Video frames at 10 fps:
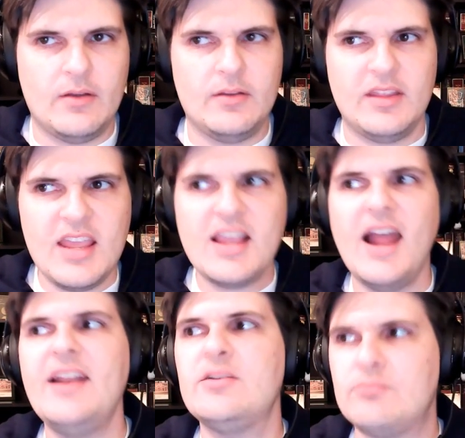He
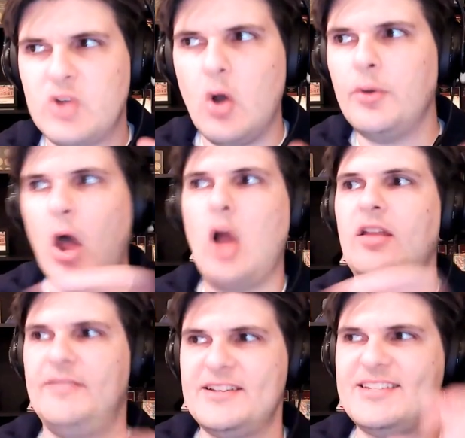kind of told
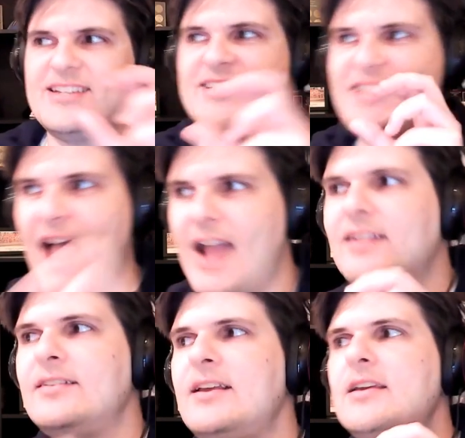all of us
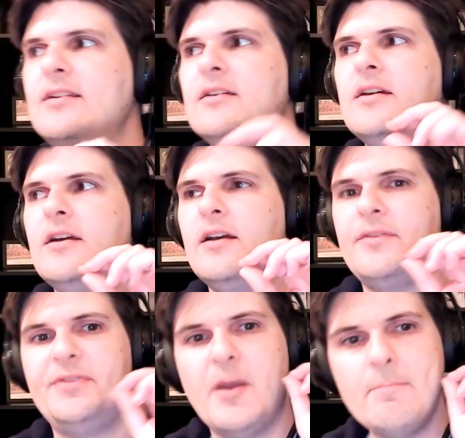exactly
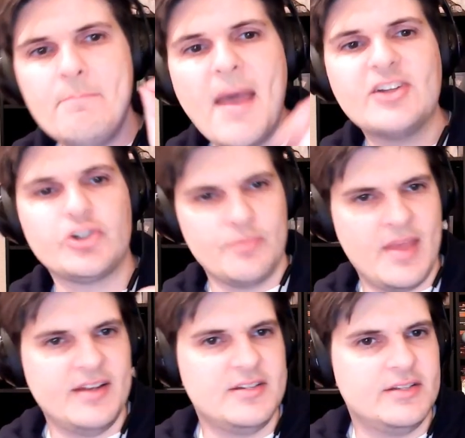the
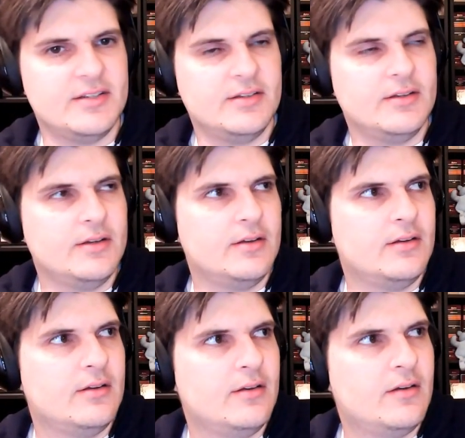measurement
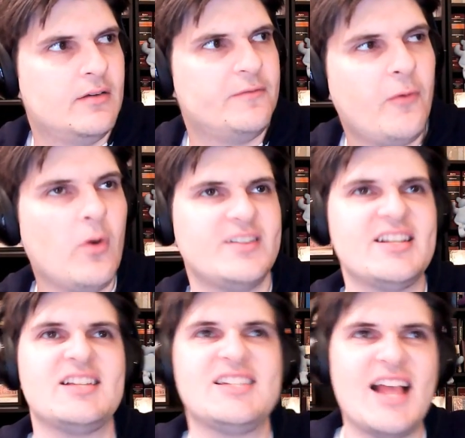for
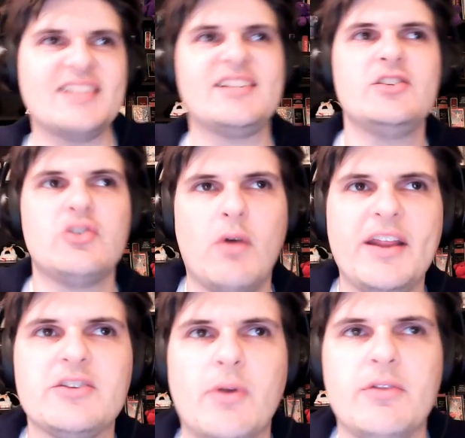success in
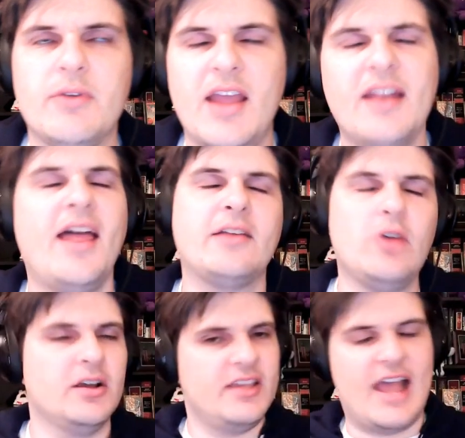2023. And like,
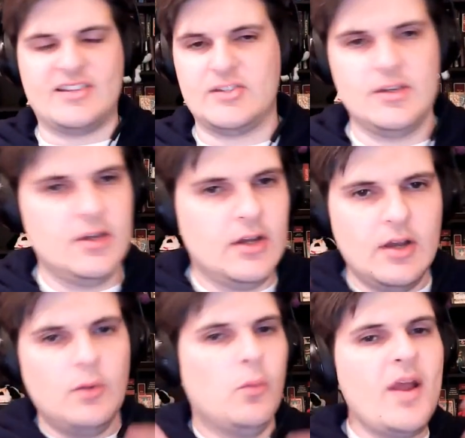look, yes,
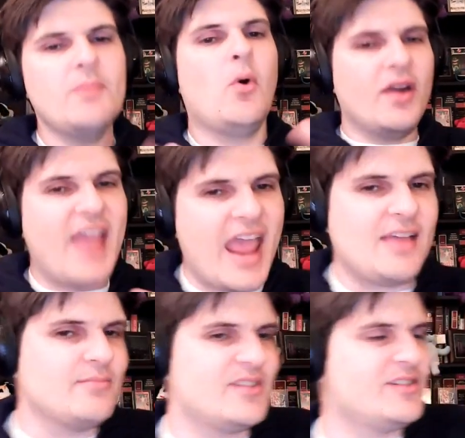win more
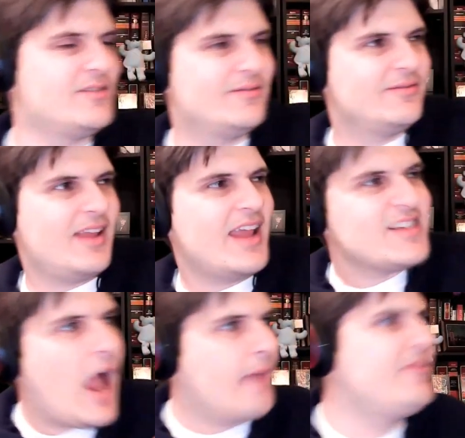games.
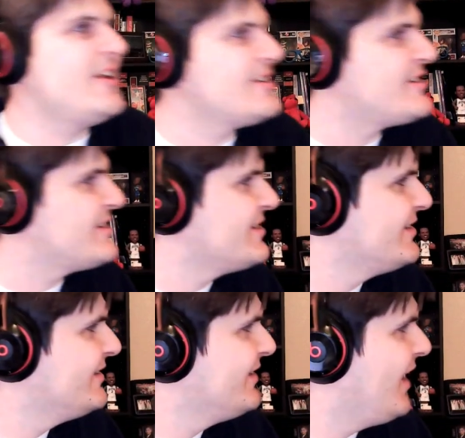It's obvious.
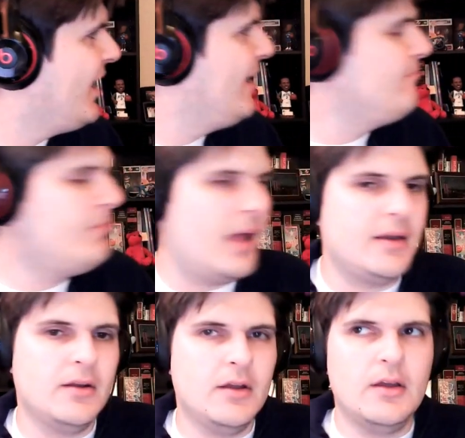But